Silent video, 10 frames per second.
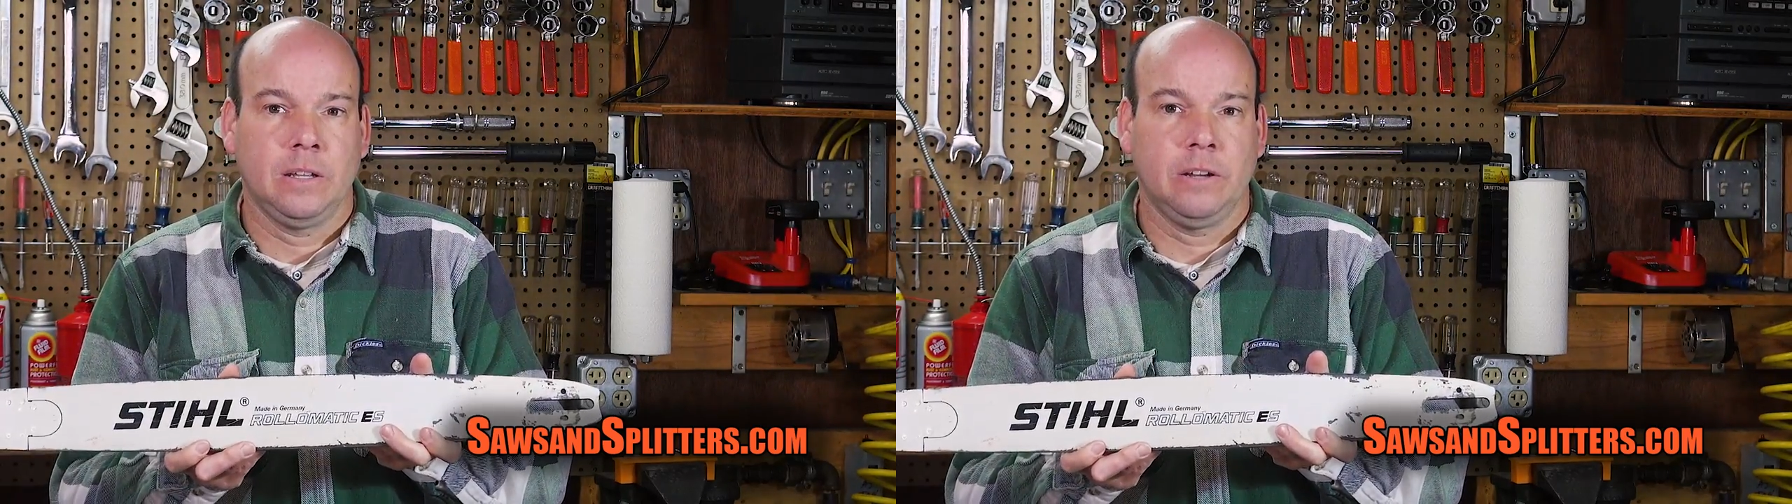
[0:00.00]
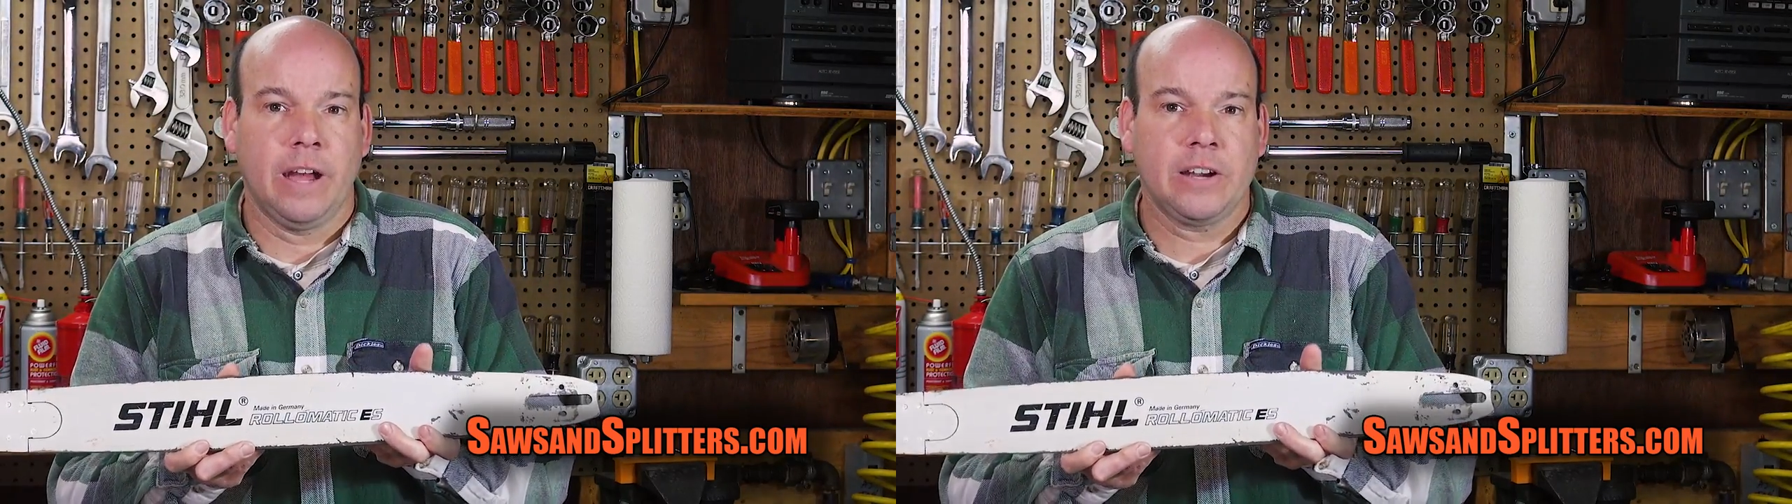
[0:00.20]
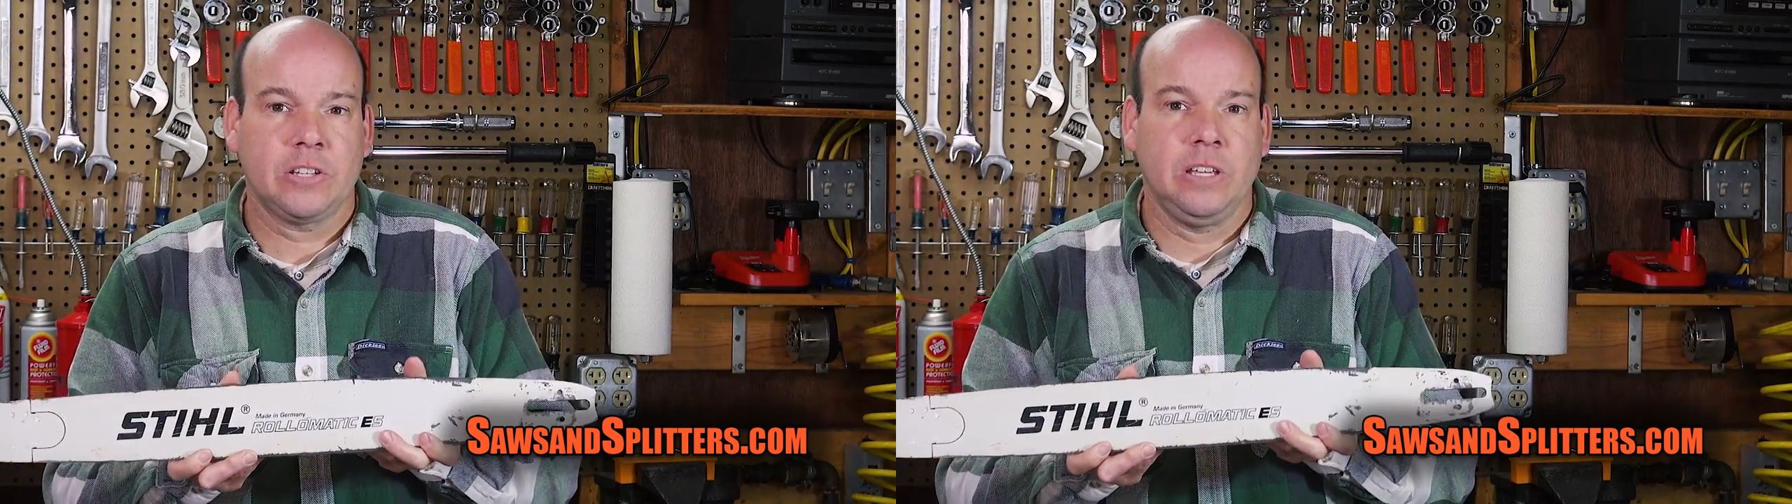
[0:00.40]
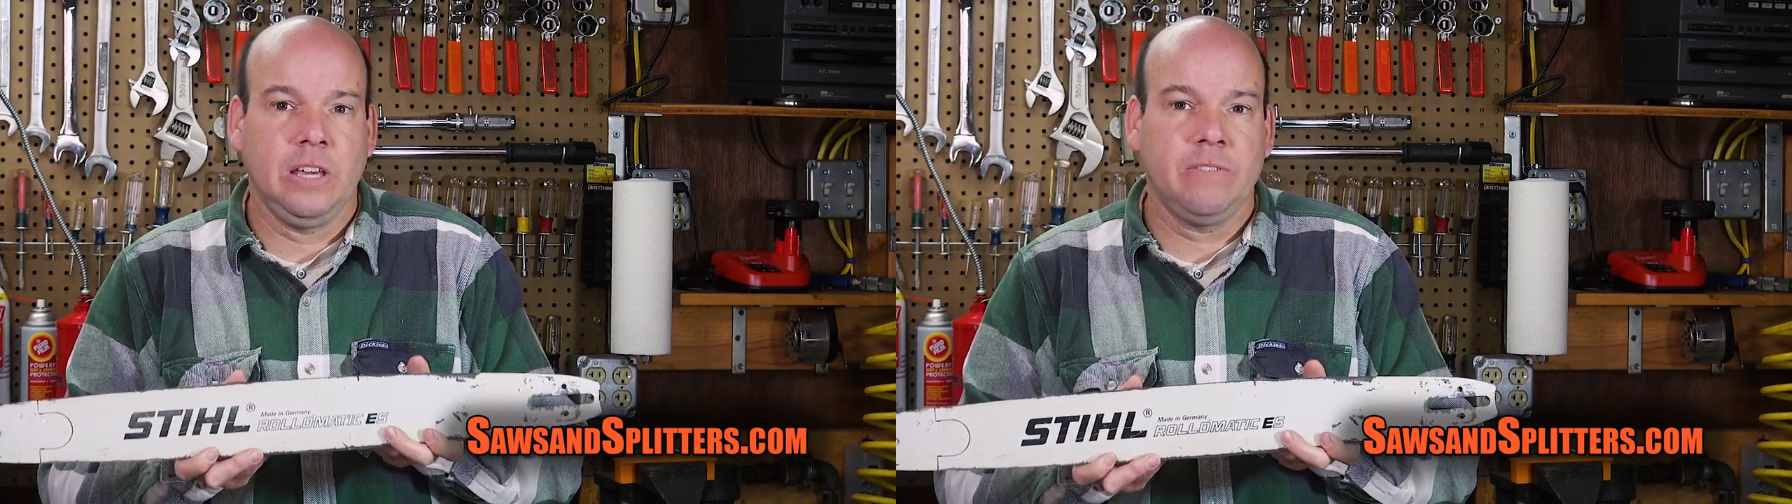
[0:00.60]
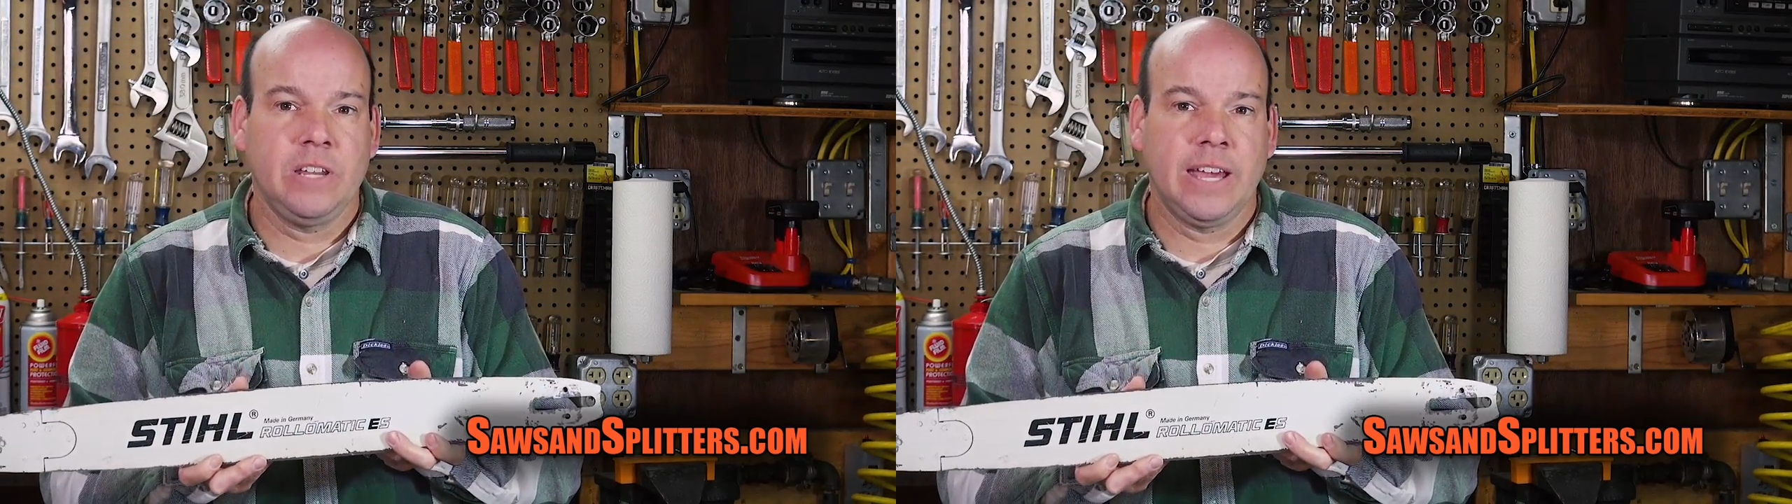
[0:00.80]
you're actually
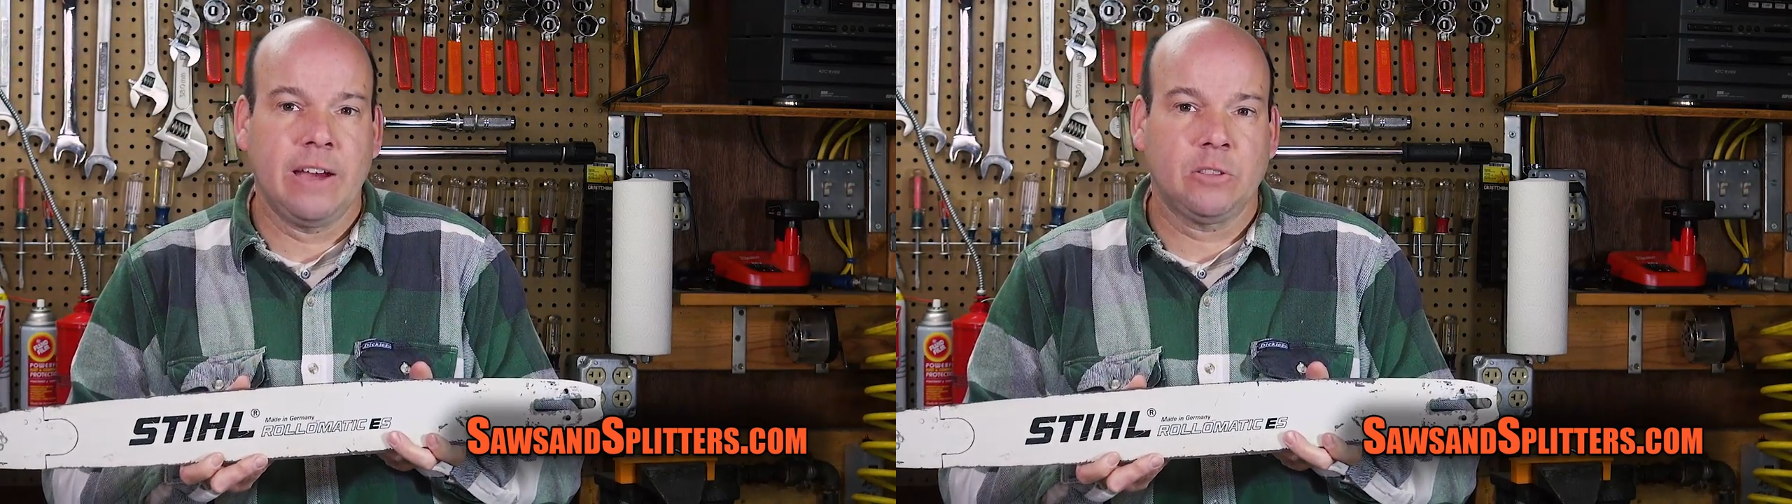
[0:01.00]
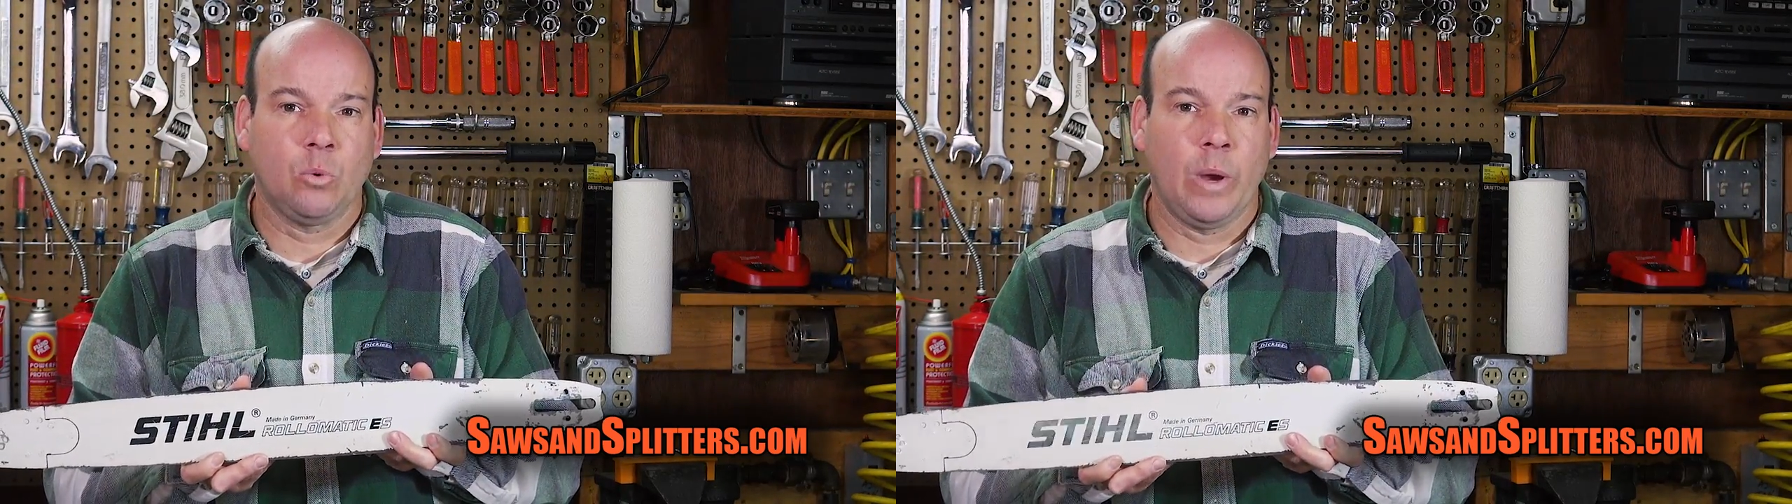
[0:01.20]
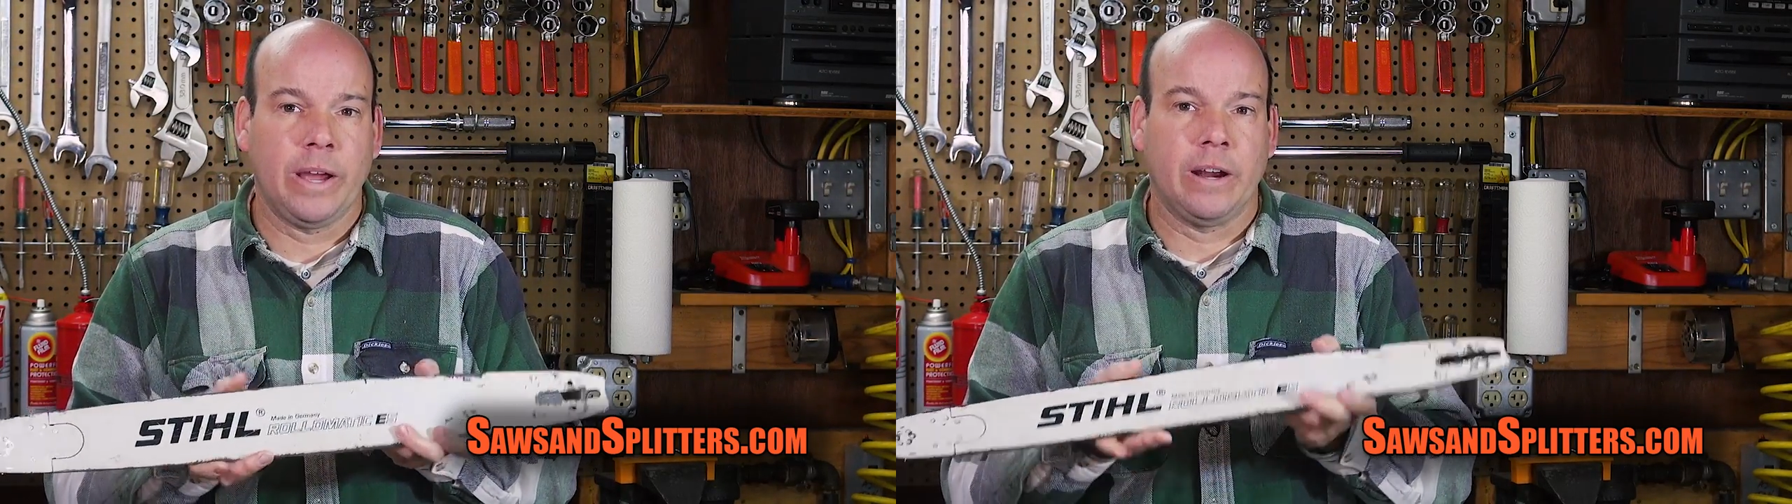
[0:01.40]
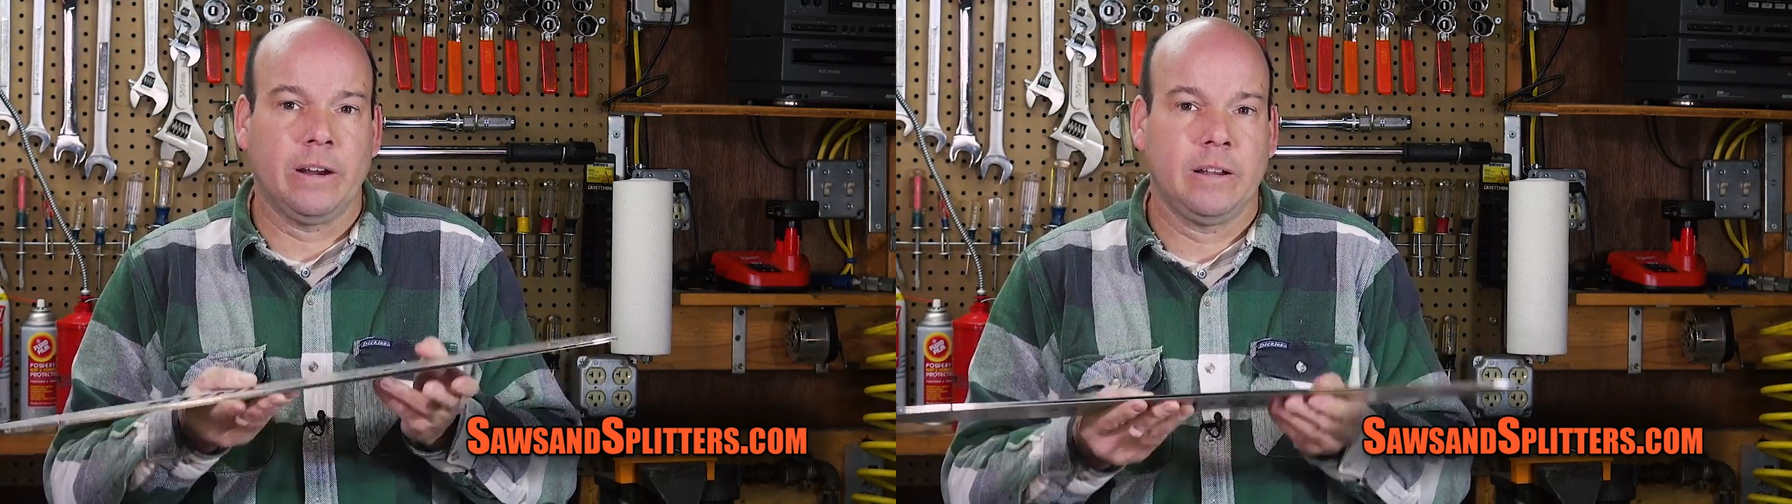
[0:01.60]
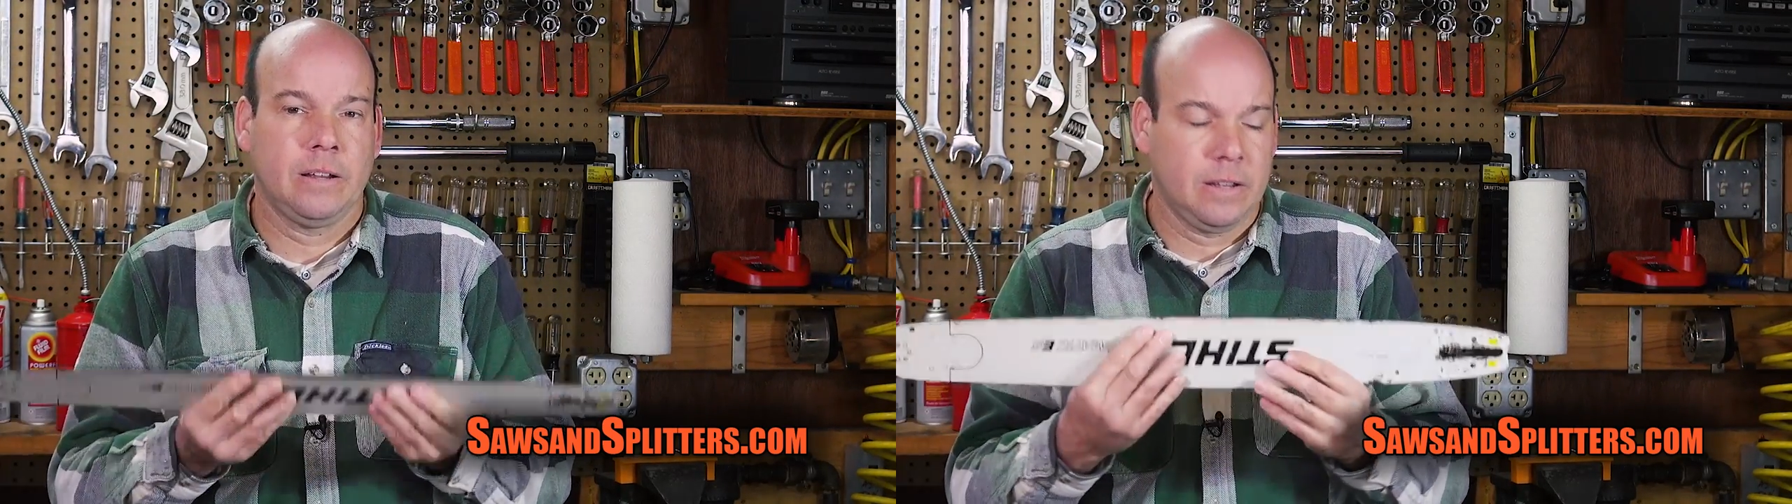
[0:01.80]
evening out the wear